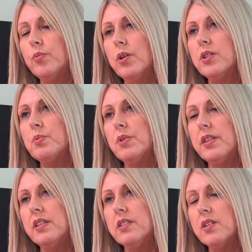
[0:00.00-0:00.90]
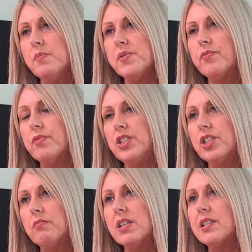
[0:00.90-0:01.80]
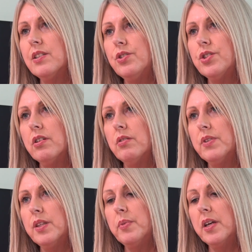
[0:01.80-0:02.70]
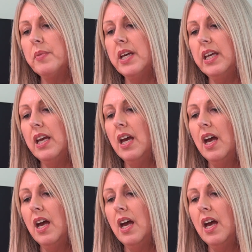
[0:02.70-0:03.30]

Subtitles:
worked with in terms of reaching resolution with the BMA.